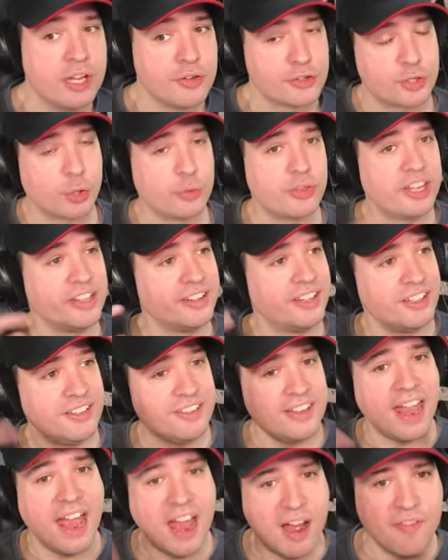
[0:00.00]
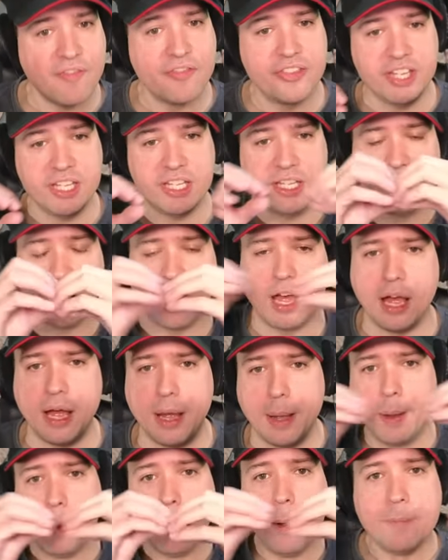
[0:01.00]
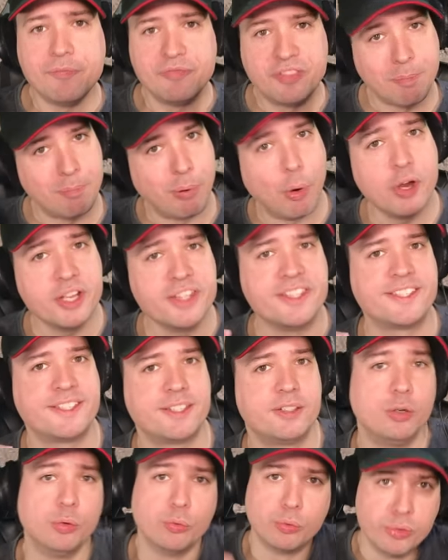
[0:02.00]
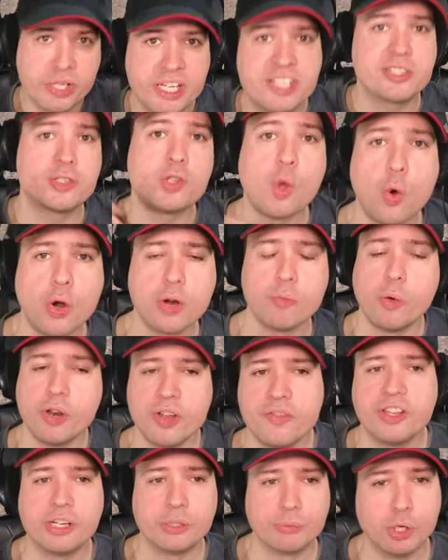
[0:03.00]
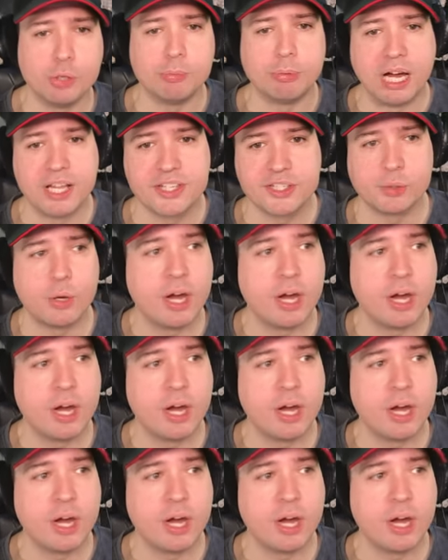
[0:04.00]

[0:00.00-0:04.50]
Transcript: So they didn't have the uh, the points to restore one of their robots.